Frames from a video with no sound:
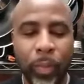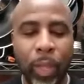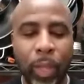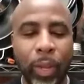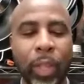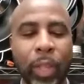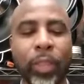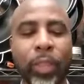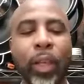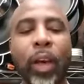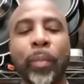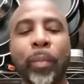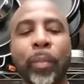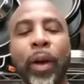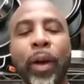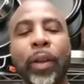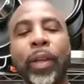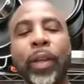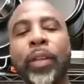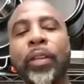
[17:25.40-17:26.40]
And I thought
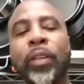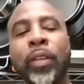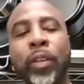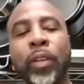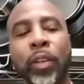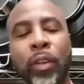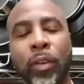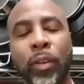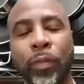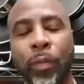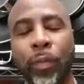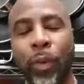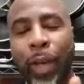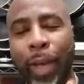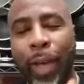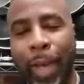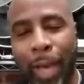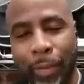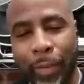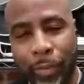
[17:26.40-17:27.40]
about it for a
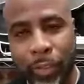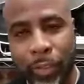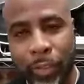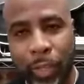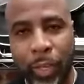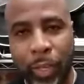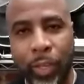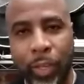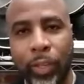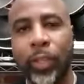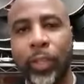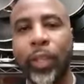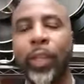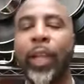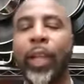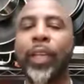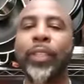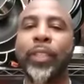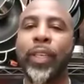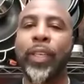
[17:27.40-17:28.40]
half a second and
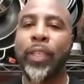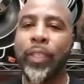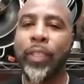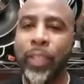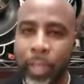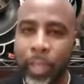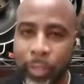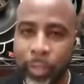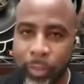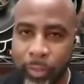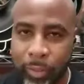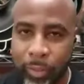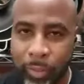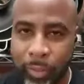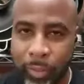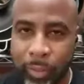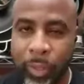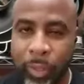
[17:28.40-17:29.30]
I said yes.